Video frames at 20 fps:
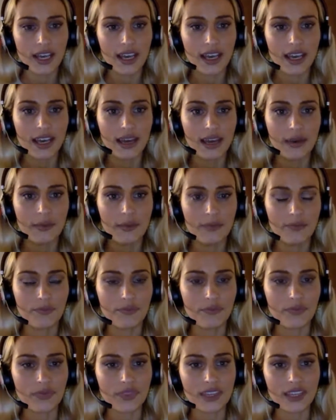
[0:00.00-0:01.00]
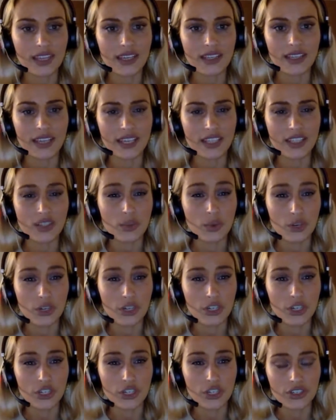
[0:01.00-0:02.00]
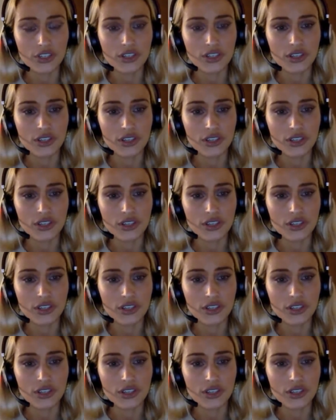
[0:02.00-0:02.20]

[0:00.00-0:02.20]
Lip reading: Gaze the Word